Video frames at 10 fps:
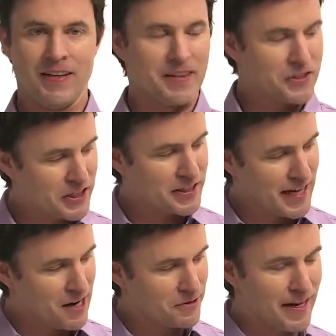The six
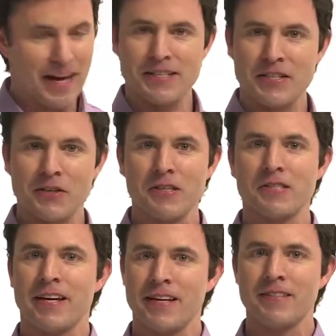thousand X
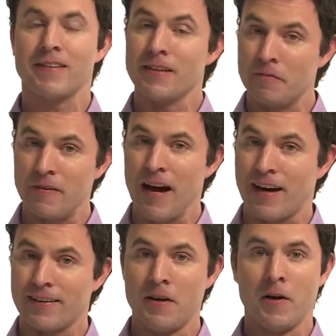series is, in
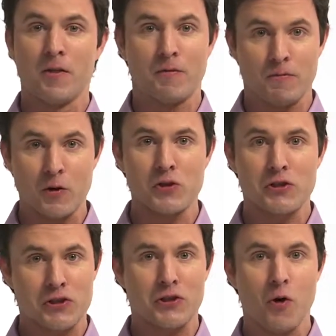fact, the
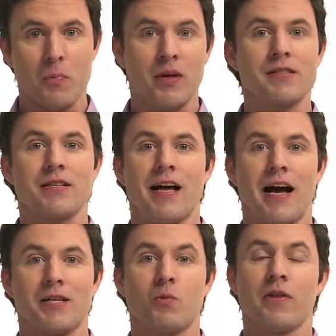first scope in its
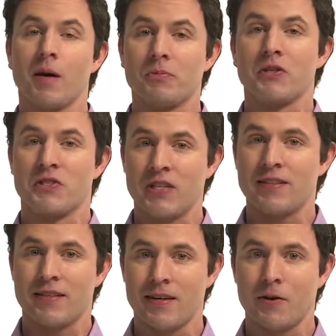class with up to
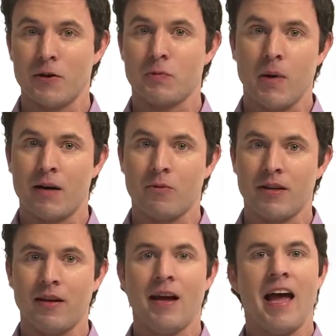six gigahertz bandwidth